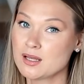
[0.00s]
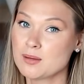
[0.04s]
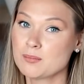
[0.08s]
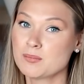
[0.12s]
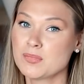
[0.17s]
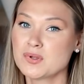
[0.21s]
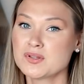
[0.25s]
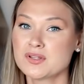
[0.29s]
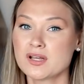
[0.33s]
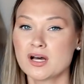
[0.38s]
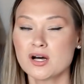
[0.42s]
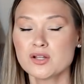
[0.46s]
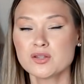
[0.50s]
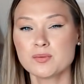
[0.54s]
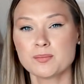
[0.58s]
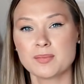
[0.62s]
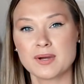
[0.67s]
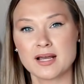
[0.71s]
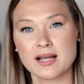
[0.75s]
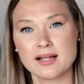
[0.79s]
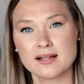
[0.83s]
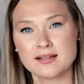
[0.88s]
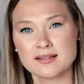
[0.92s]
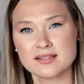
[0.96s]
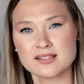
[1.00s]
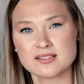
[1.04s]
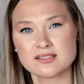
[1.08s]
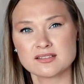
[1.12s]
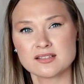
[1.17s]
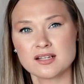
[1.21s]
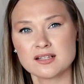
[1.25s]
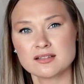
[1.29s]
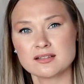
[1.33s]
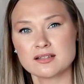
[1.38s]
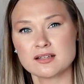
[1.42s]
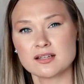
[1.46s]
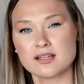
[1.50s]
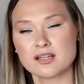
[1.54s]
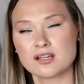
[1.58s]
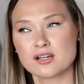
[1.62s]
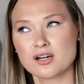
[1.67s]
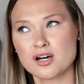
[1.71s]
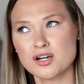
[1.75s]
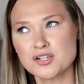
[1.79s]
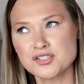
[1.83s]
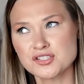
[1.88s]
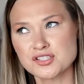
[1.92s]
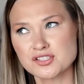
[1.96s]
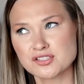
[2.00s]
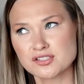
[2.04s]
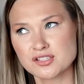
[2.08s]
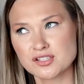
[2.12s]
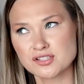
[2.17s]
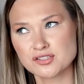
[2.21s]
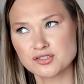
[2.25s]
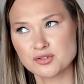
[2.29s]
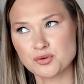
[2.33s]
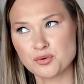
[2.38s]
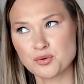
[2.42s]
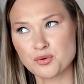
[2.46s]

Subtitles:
but the autopilot is not a consciousness